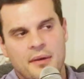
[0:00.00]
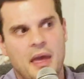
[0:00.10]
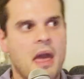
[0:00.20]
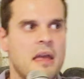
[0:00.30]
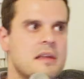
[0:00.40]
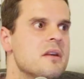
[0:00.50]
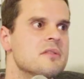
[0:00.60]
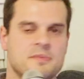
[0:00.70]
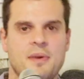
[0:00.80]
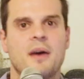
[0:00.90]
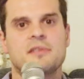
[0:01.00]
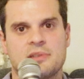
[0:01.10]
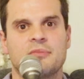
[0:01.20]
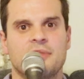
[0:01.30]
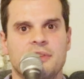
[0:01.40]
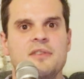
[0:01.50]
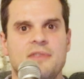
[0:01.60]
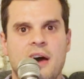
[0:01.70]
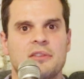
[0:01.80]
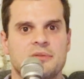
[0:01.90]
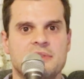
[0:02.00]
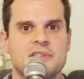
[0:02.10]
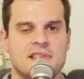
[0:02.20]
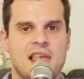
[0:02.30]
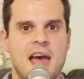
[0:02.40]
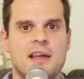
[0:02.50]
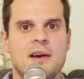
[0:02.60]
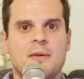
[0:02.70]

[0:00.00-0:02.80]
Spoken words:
Okay, there's probably some really valid reasons of that.